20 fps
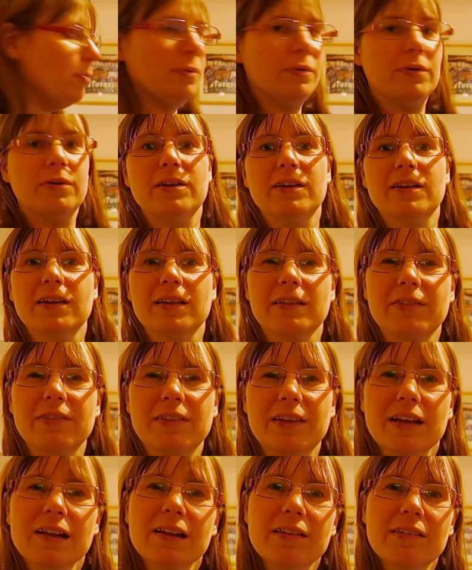book like
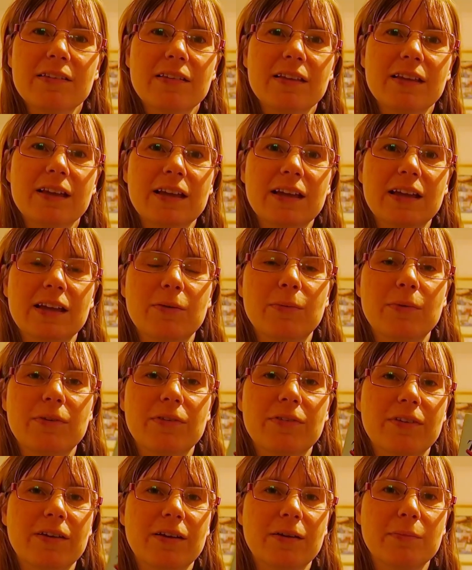this. It
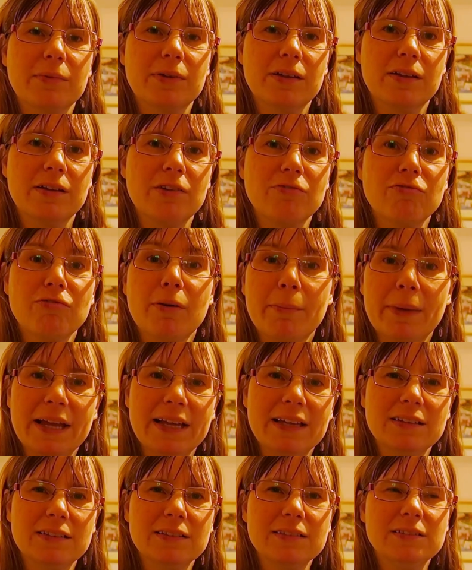was a
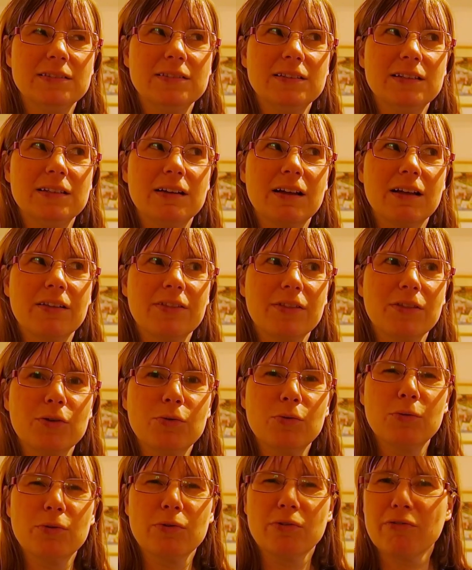Remainer, I think they're
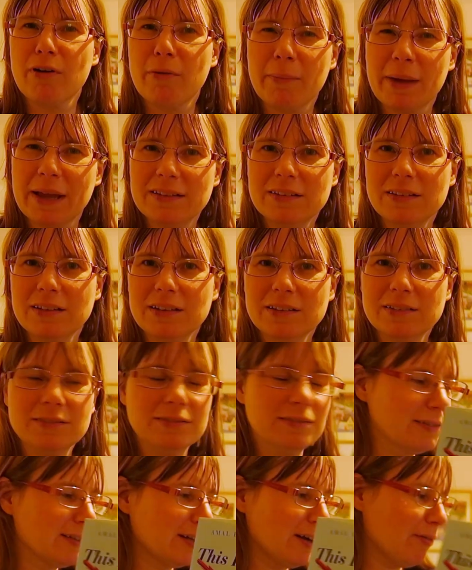called, a remainder,
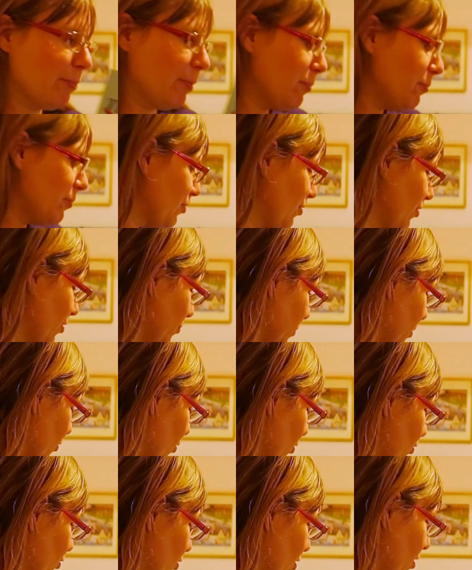can't remember the
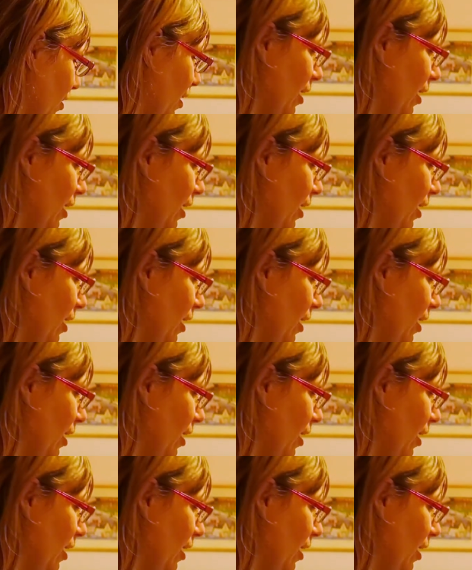terminology,